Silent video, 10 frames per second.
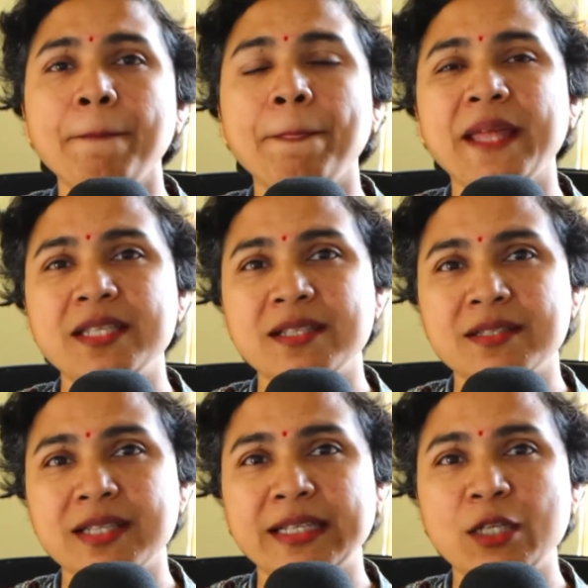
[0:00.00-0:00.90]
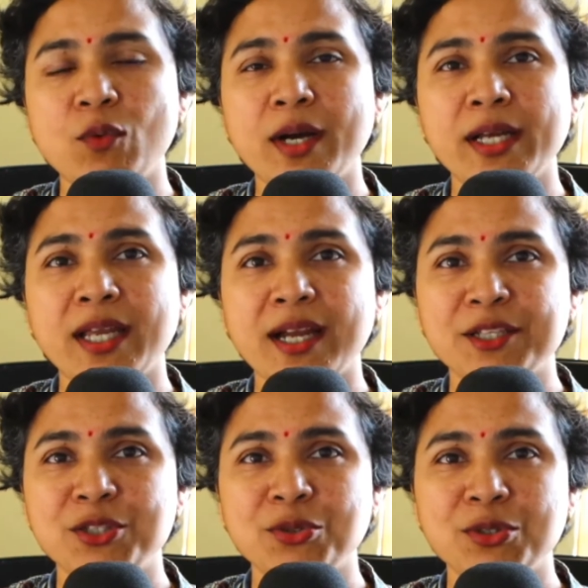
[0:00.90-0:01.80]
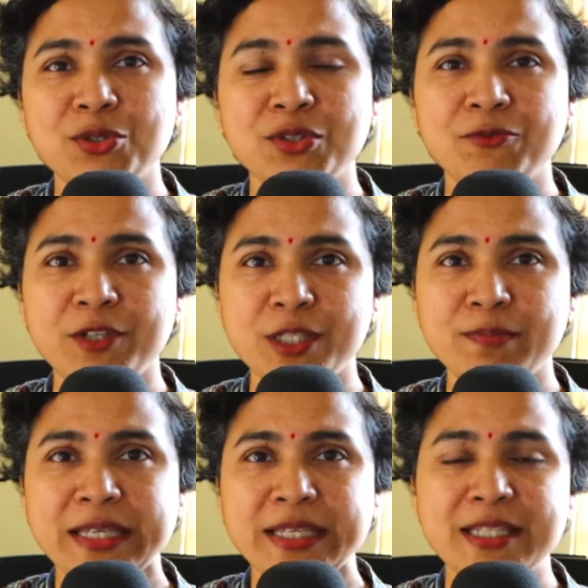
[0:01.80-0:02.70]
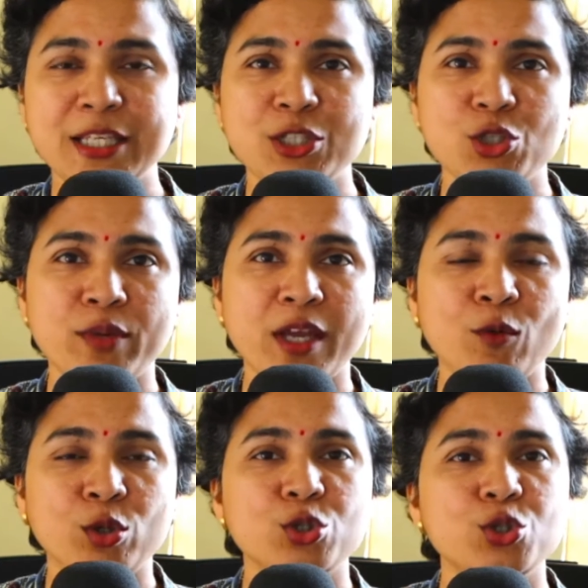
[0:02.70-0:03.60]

And that's exactly why I told you in the first place that you may want to